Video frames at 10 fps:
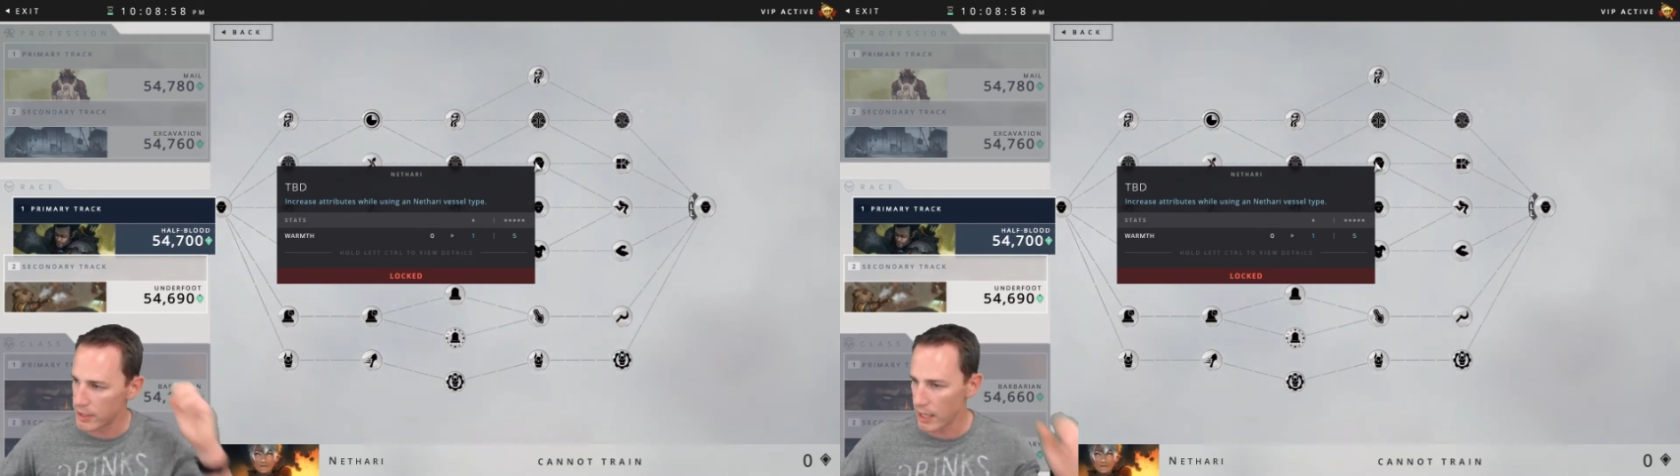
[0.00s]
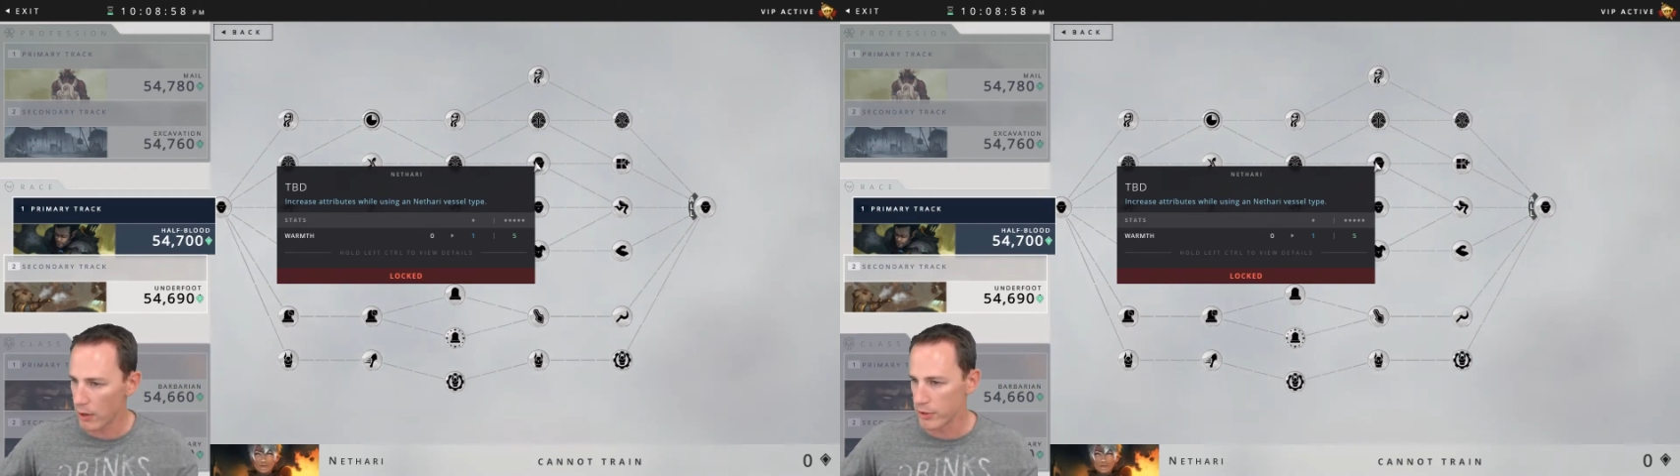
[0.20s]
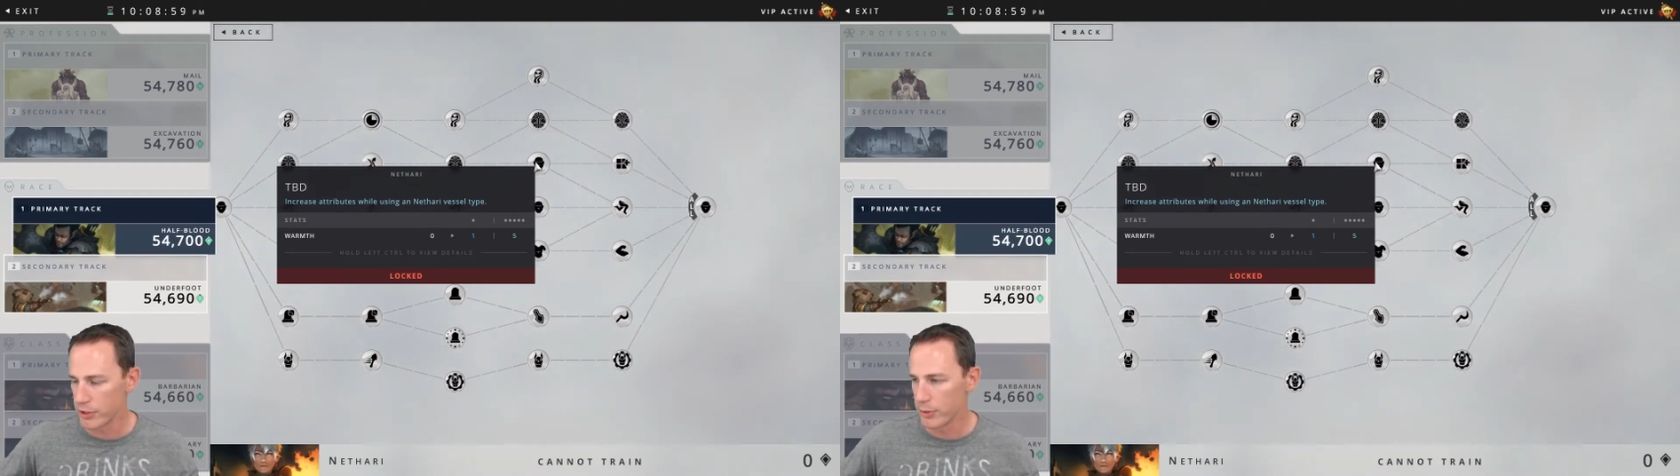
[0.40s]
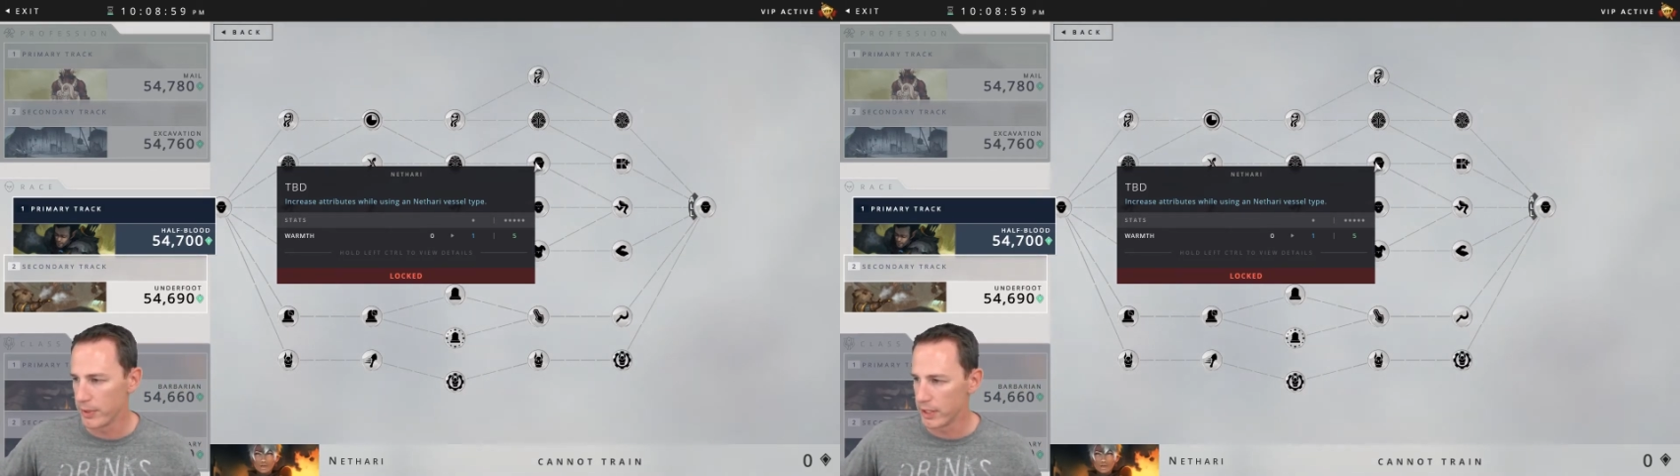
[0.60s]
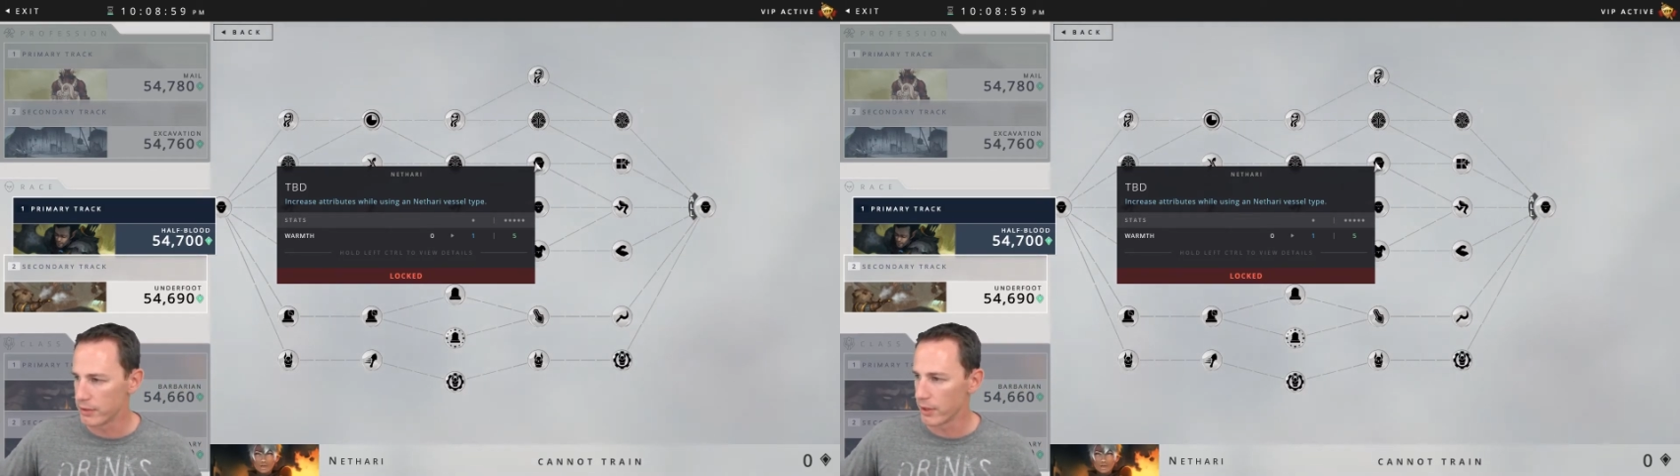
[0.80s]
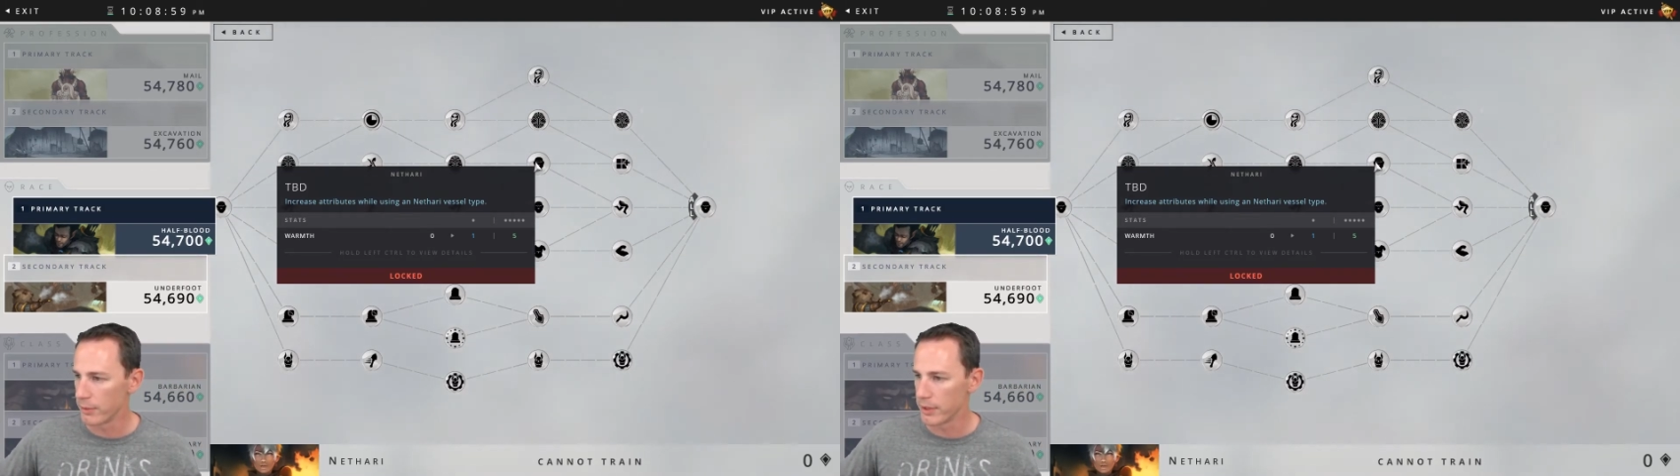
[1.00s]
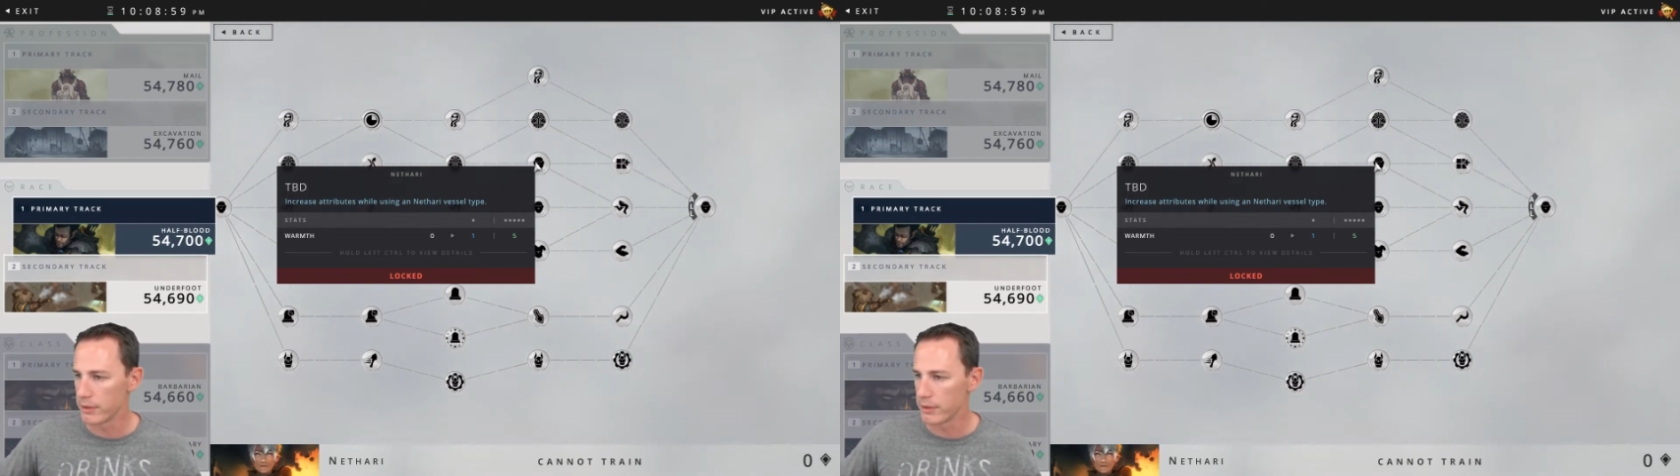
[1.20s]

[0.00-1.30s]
that are to be determined.